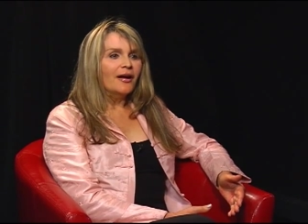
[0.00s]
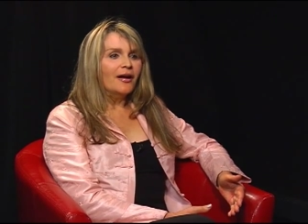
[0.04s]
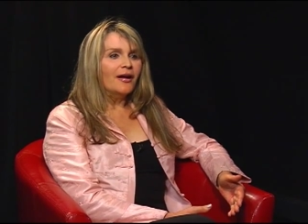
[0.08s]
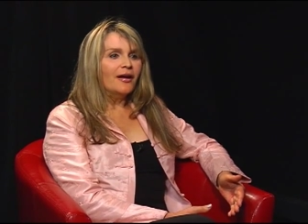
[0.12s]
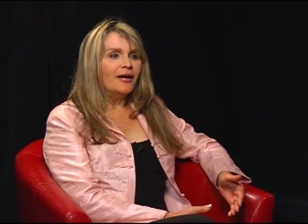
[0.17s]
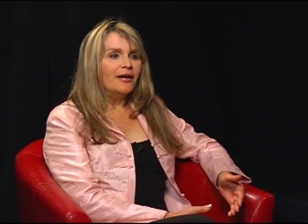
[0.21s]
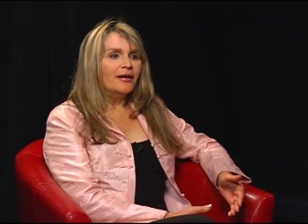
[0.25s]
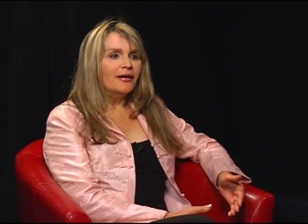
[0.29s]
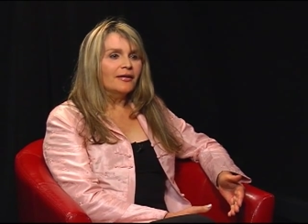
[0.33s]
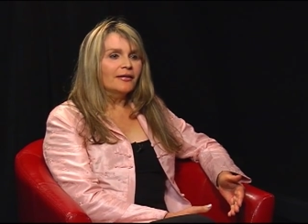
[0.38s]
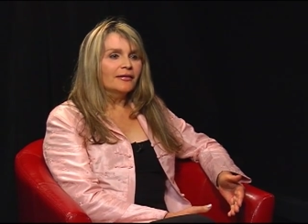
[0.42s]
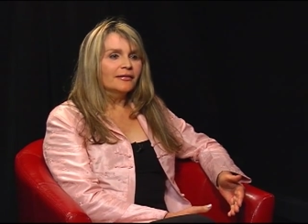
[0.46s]

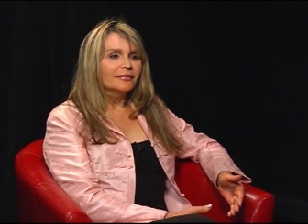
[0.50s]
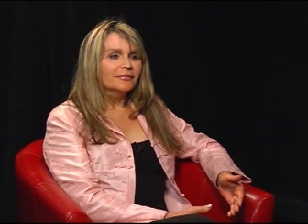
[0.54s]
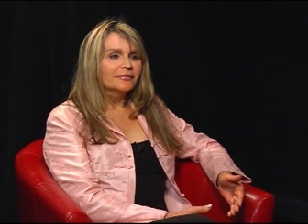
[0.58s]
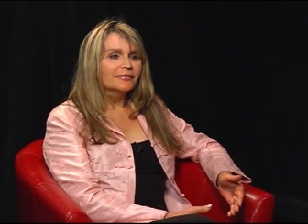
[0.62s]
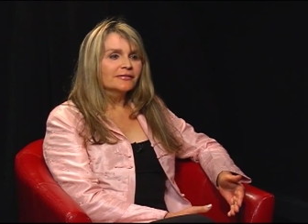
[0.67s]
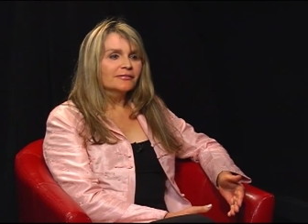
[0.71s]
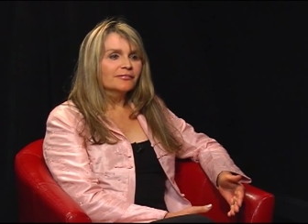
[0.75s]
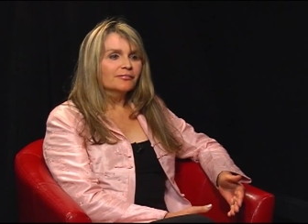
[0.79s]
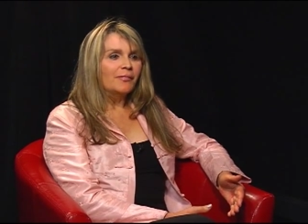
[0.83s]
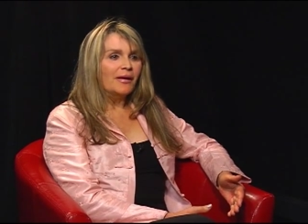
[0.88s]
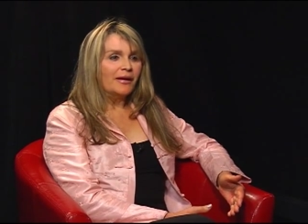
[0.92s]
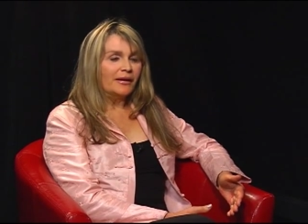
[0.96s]
and
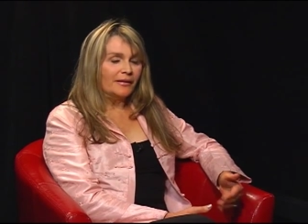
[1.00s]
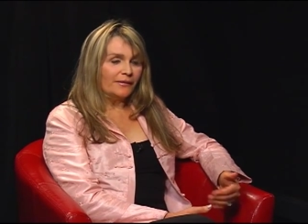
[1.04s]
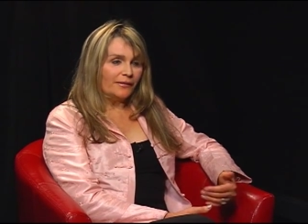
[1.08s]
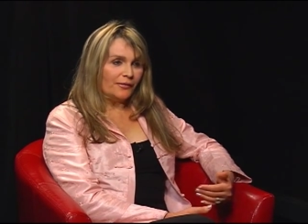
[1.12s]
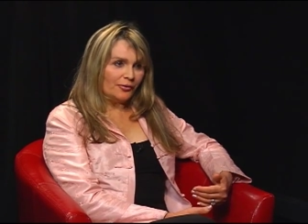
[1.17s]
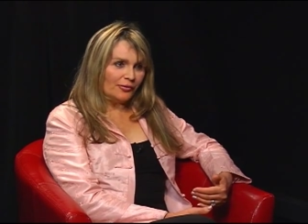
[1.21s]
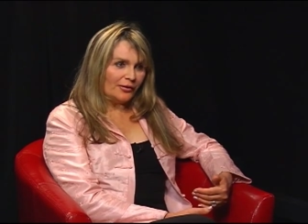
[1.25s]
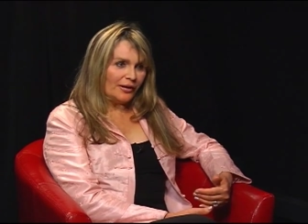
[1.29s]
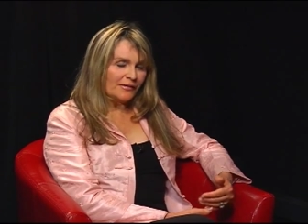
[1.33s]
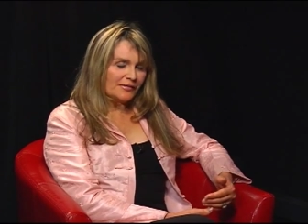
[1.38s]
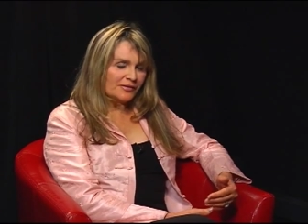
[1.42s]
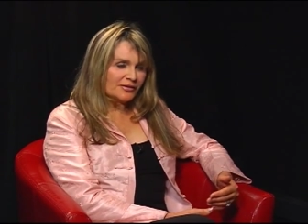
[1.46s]
make it
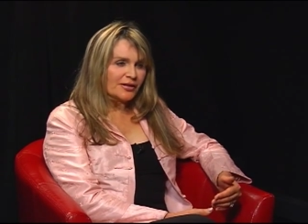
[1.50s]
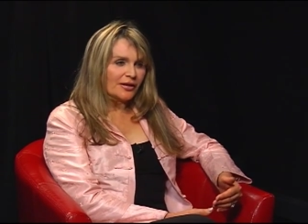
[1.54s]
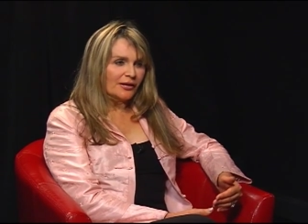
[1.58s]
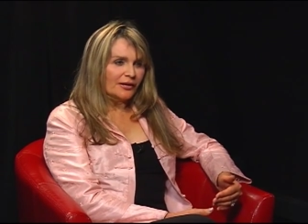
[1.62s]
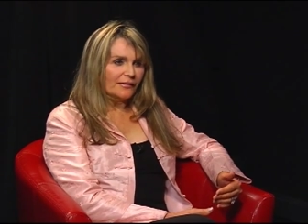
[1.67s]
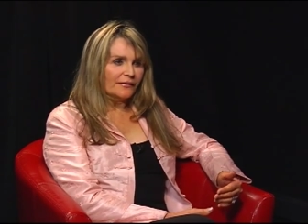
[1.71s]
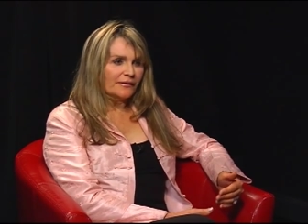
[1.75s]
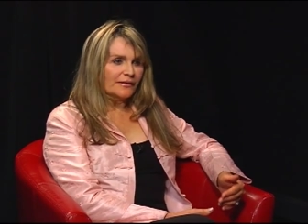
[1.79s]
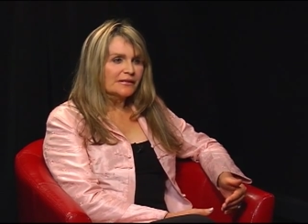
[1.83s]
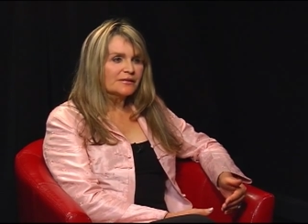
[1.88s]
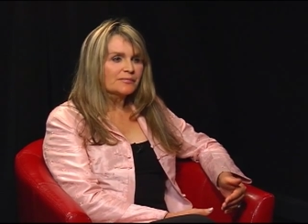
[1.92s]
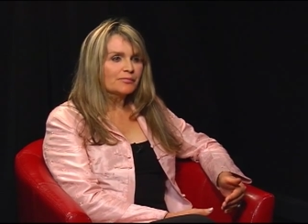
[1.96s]
their lifestyle
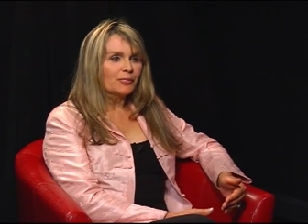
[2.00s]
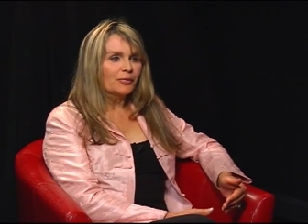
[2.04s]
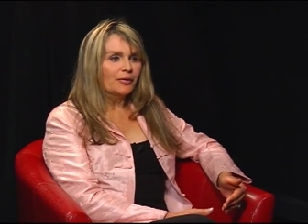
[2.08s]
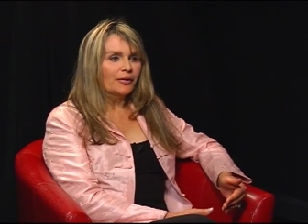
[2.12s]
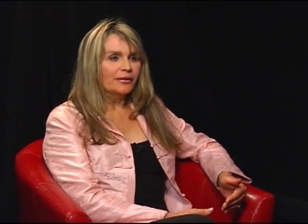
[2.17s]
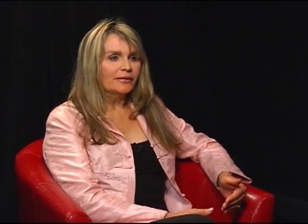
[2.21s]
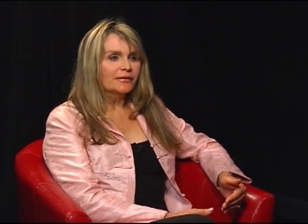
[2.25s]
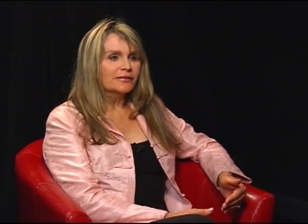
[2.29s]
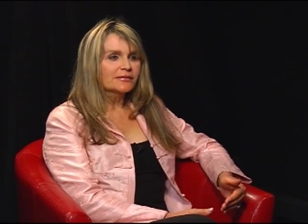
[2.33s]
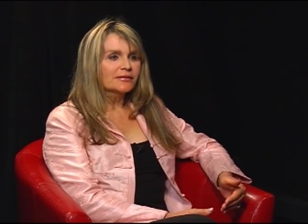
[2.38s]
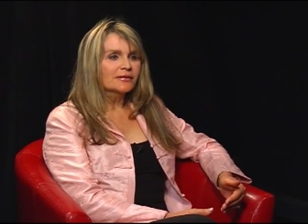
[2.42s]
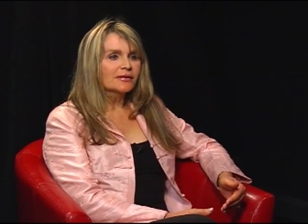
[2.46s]
at this
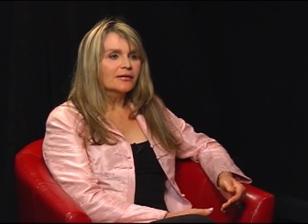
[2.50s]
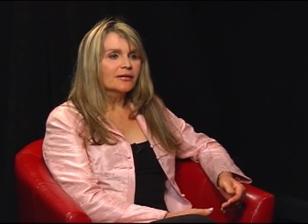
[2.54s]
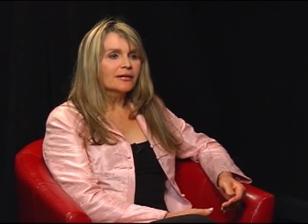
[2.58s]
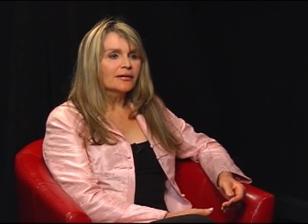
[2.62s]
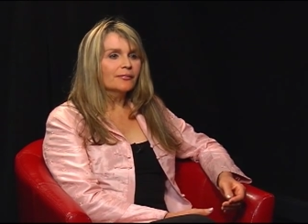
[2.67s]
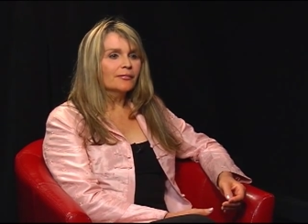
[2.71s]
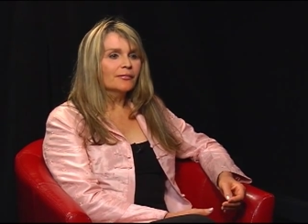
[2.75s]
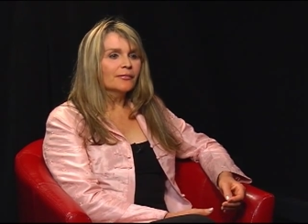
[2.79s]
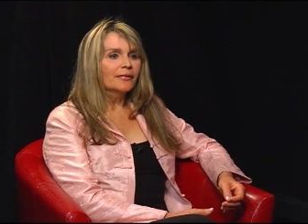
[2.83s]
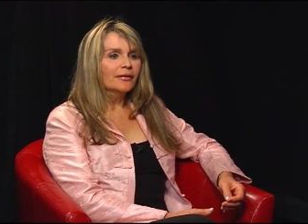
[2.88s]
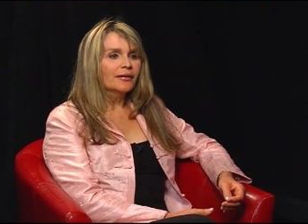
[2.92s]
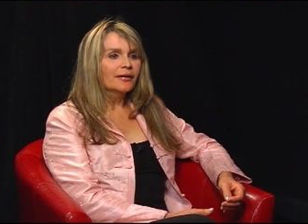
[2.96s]
point in
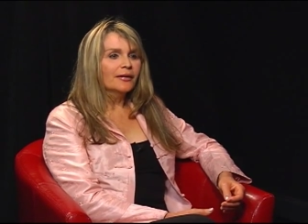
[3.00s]
time?